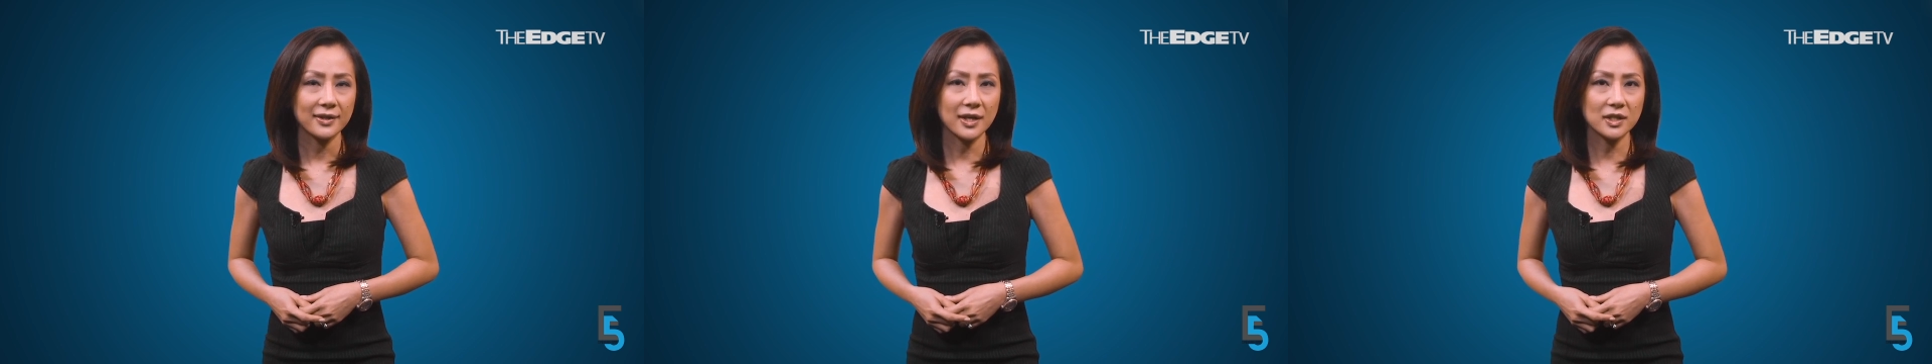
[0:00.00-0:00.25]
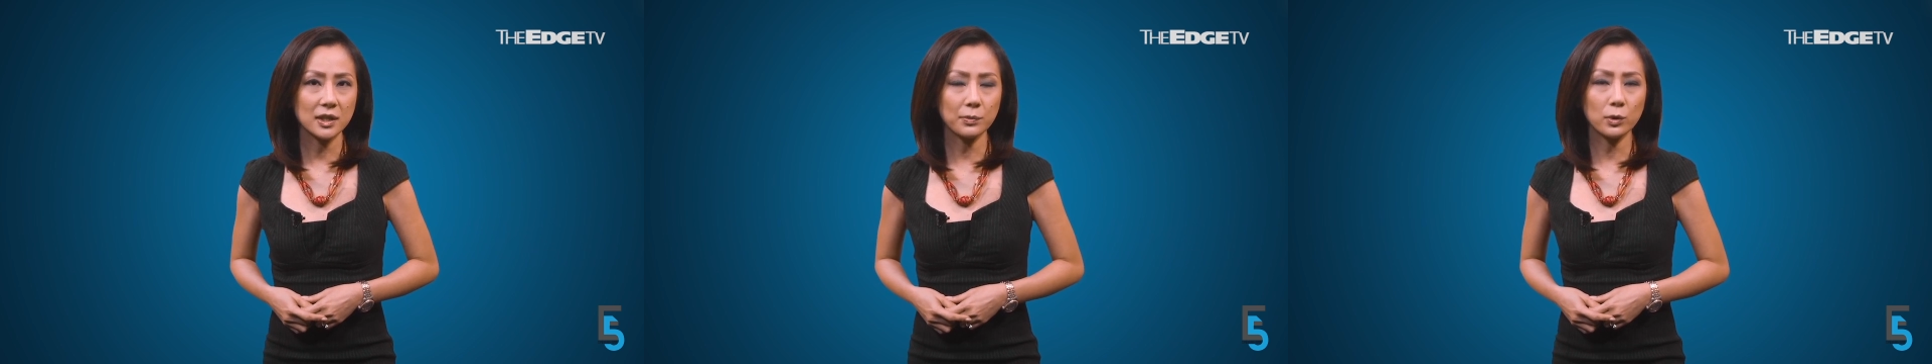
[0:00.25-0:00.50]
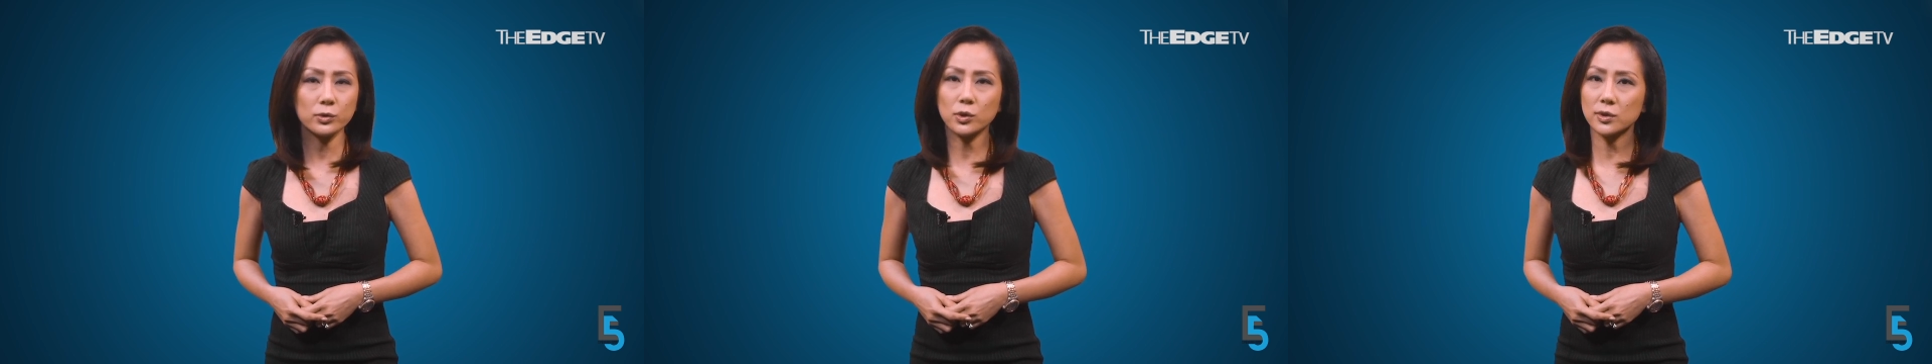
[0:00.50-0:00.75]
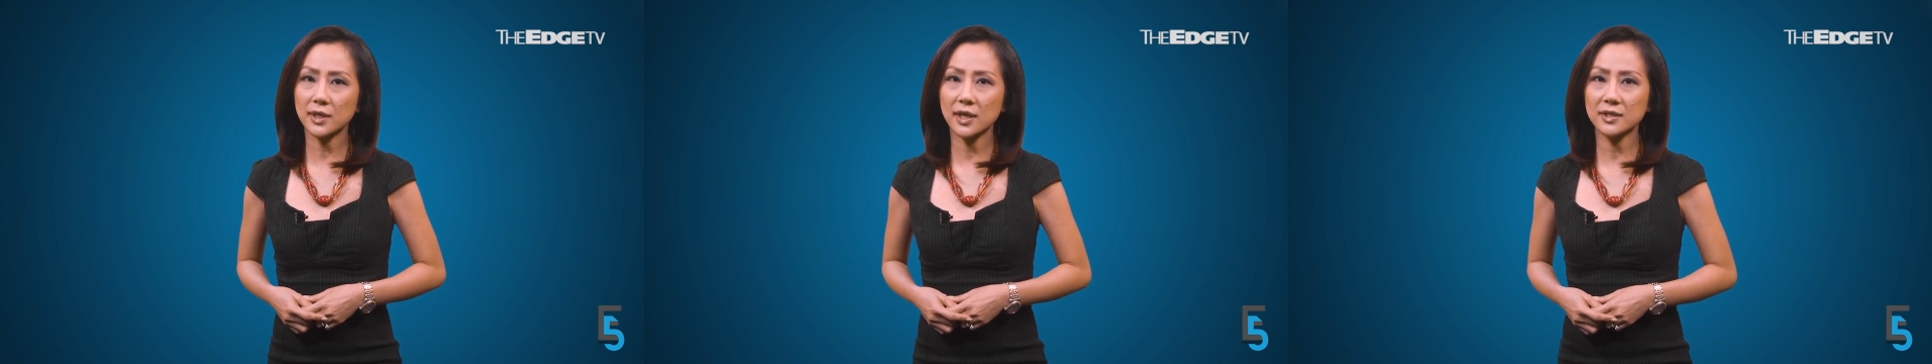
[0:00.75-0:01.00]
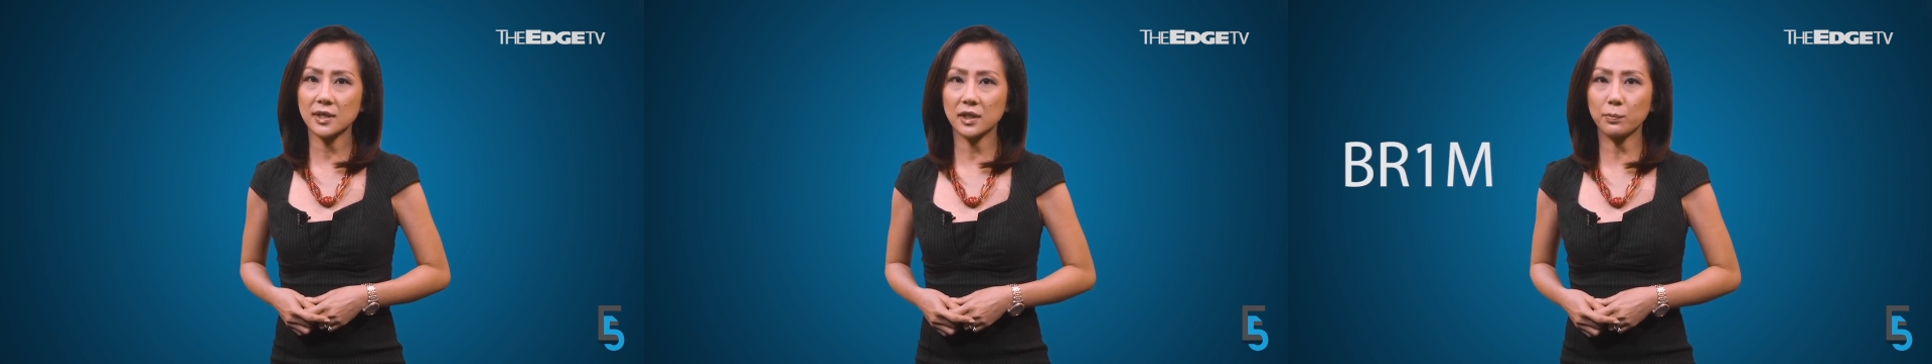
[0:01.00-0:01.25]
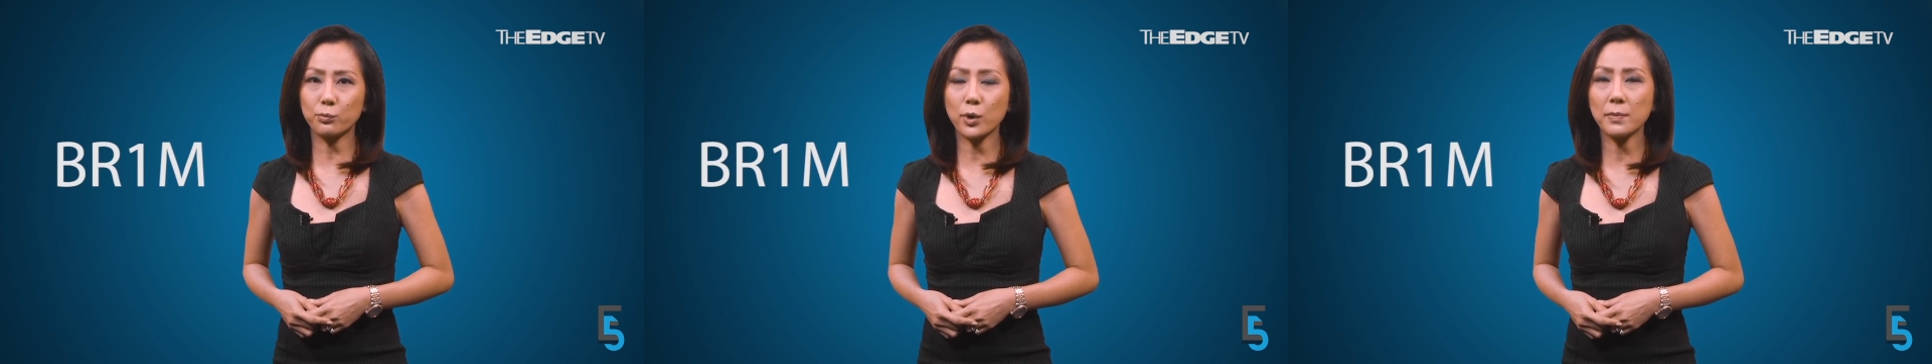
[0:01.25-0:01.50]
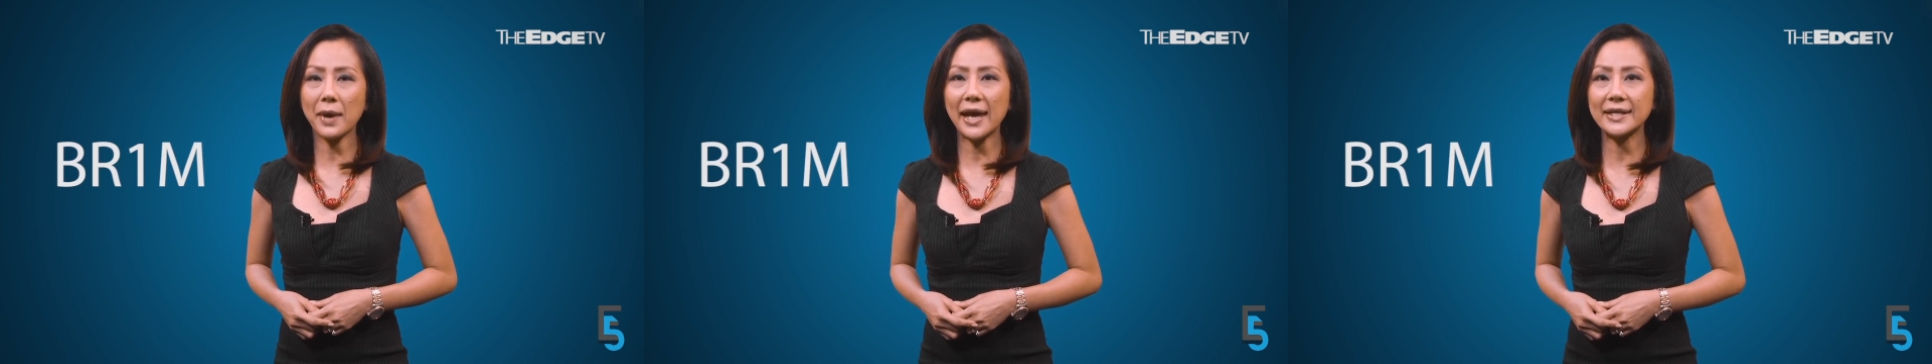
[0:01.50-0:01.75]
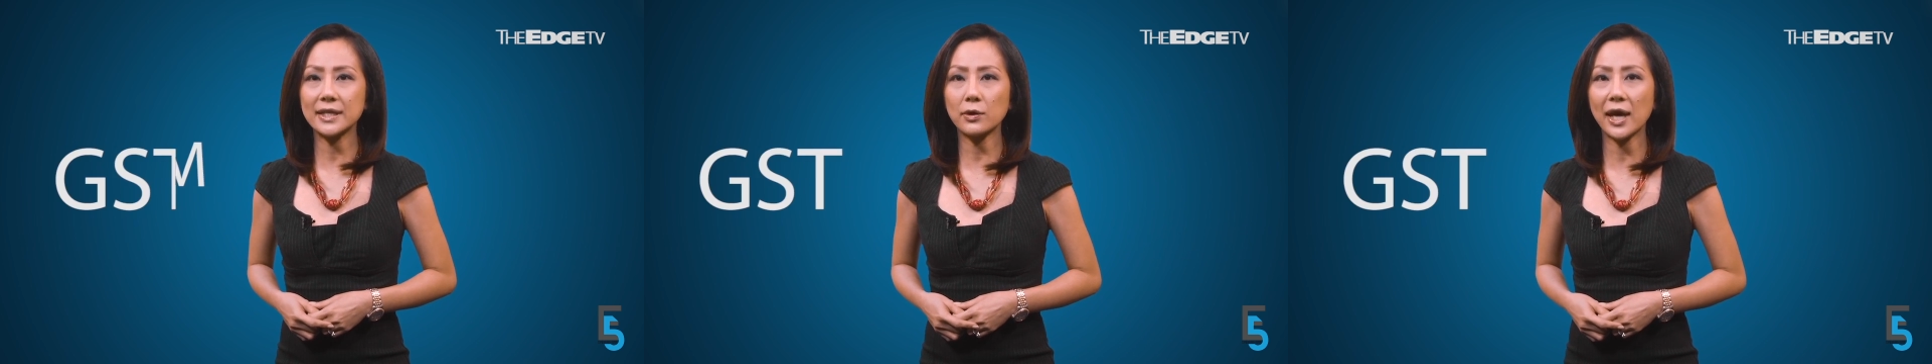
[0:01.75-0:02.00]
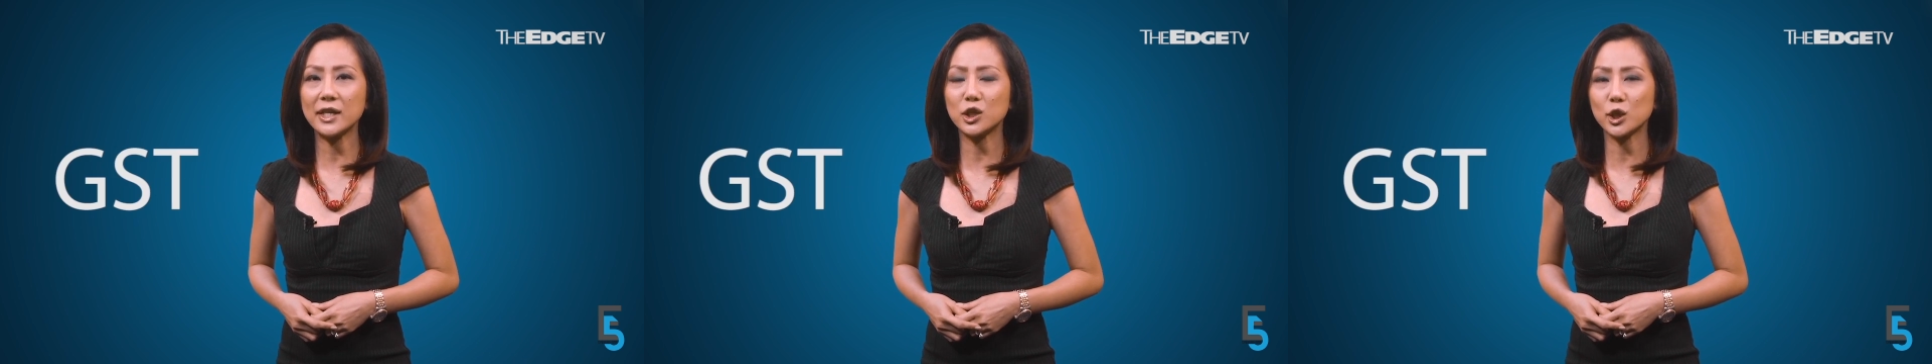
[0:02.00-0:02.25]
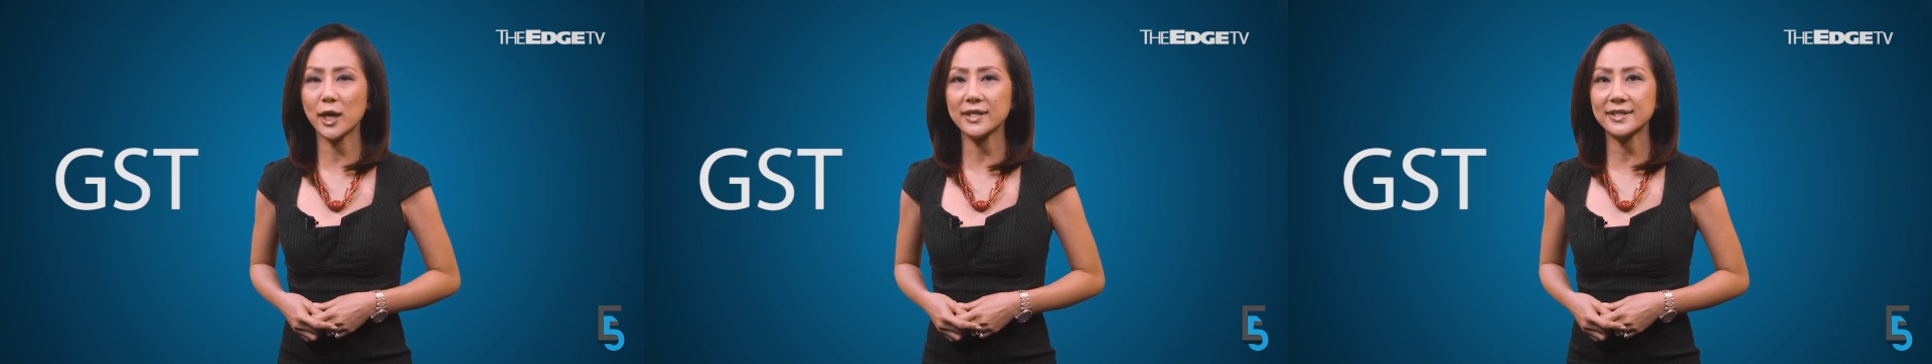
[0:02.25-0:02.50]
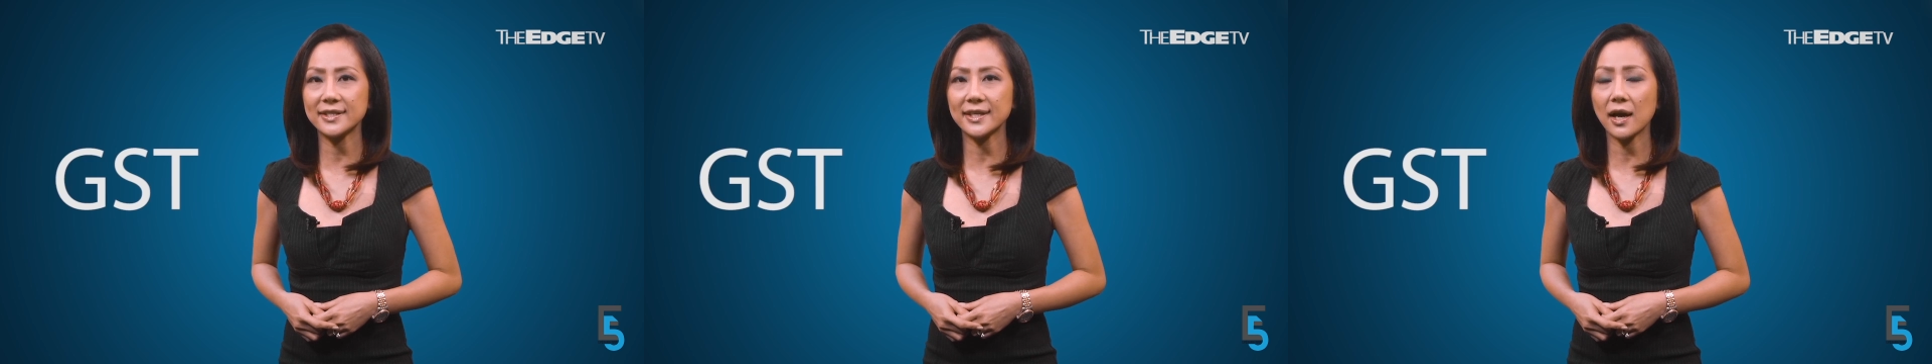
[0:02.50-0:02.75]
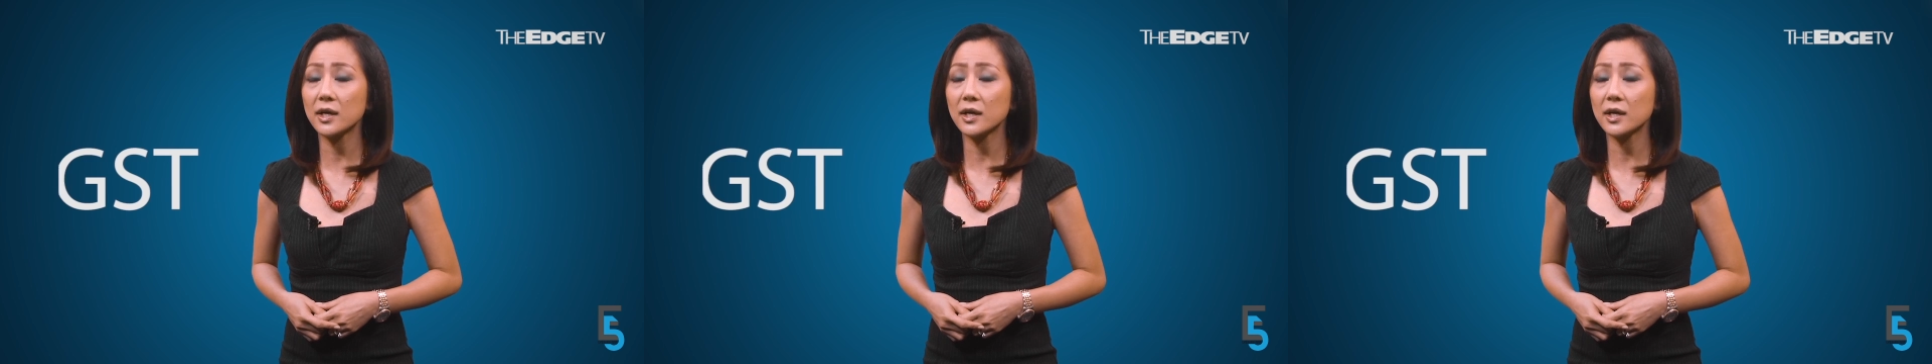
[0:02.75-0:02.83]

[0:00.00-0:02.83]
Najib also says that the Brim handout and GST